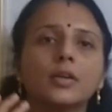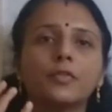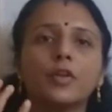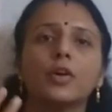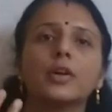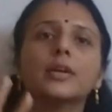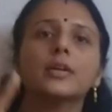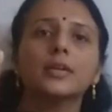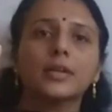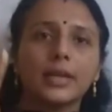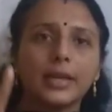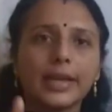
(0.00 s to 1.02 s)
for
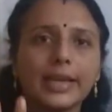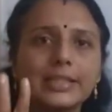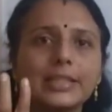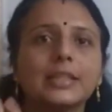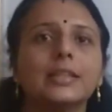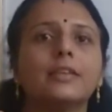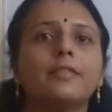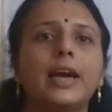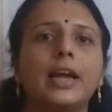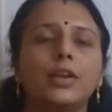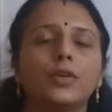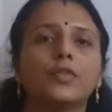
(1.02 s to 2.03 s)
getting the
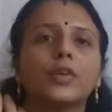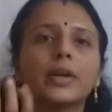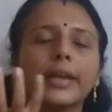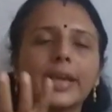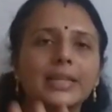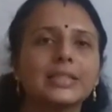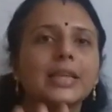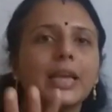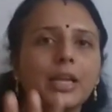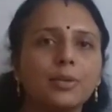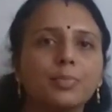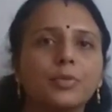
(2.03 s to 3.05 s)
value, for getting
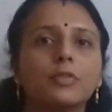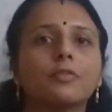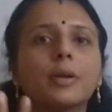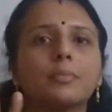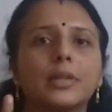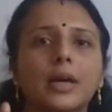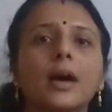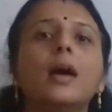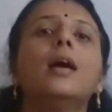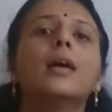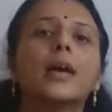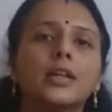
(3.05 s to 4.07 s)
input from the
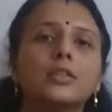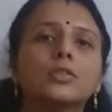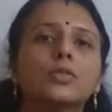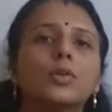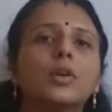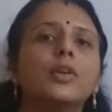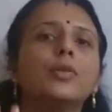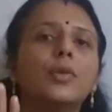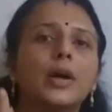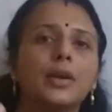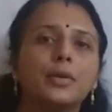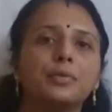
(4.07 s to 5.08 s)
console, you
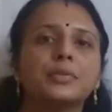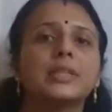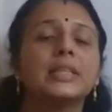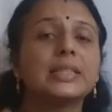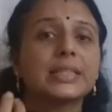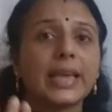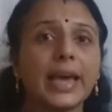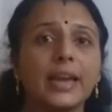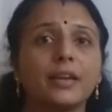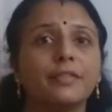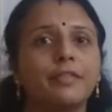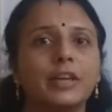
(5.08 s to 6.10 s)
are using
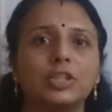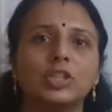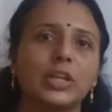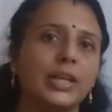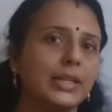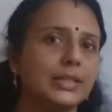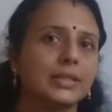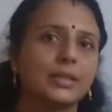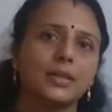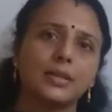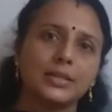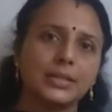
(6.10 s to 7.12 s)
scanf function
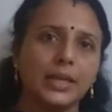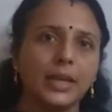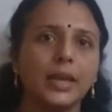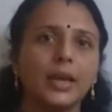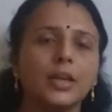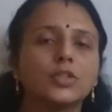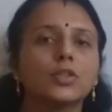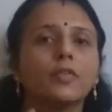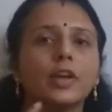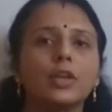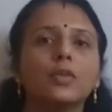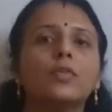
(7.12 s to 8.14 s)
in C. So
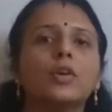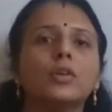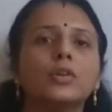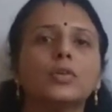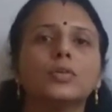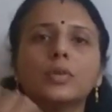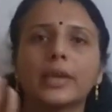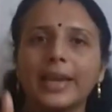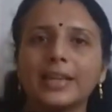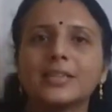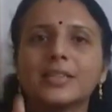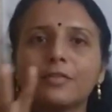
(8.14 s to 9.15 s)
when you want to
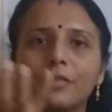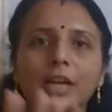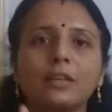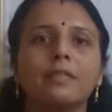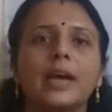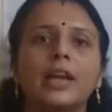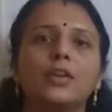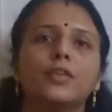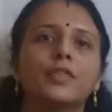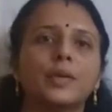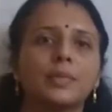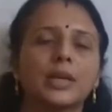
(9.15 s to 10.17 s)
get one value
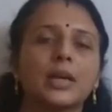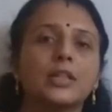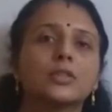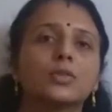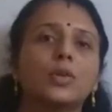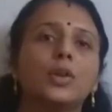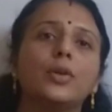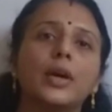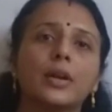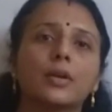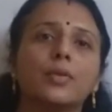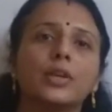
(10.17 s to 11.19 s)
from the console, you
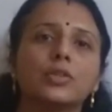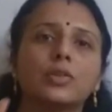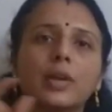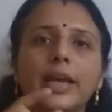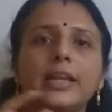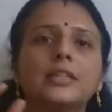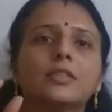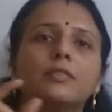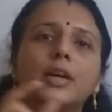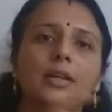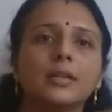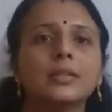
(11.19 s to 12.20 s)
are going to write
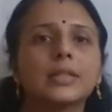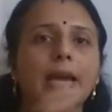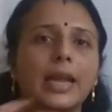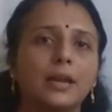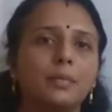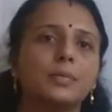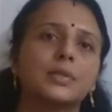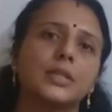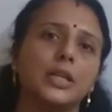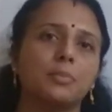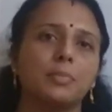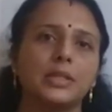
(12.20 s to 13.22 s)
one scanf
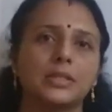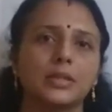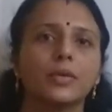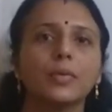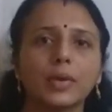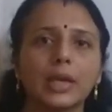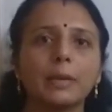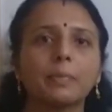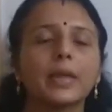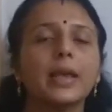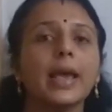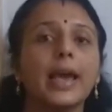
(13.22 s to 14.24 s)
statement. Okay.
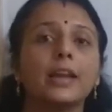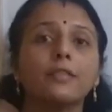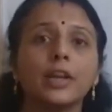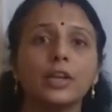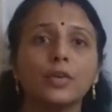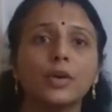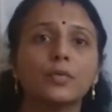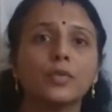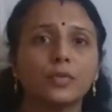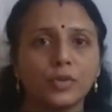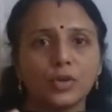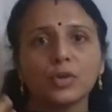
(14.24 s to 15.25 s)
And when you
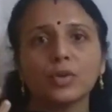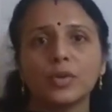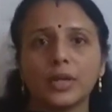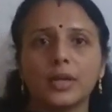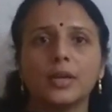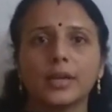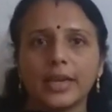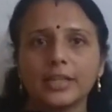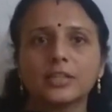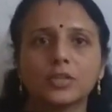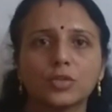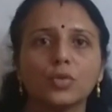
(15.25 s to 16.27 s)
want to
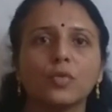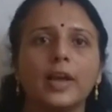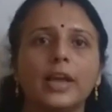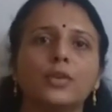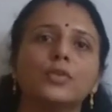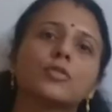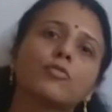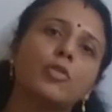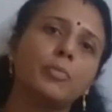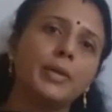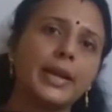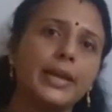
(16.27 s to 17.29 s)
get 2 values, you
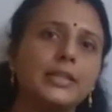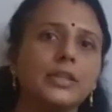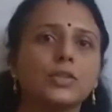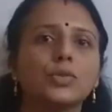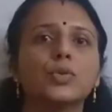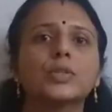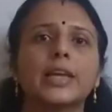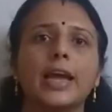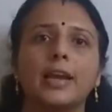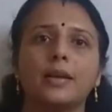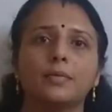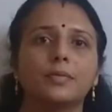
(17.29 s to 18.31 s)
will be writing 2
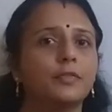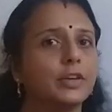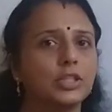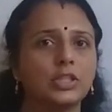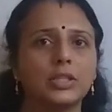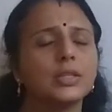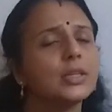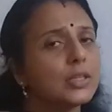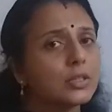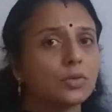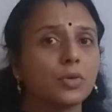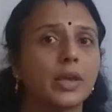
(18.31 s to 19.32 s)
scanf functions. It
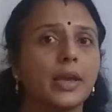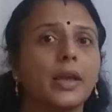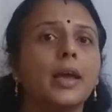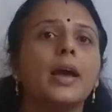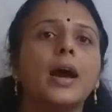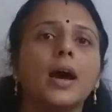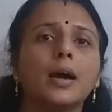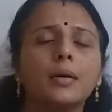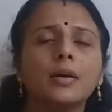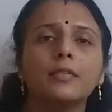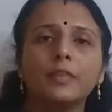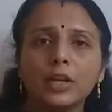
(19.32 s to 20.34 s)
is okay.
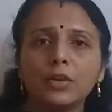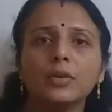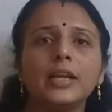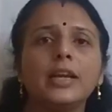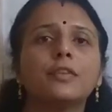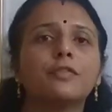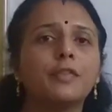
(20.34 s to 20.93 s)
When you need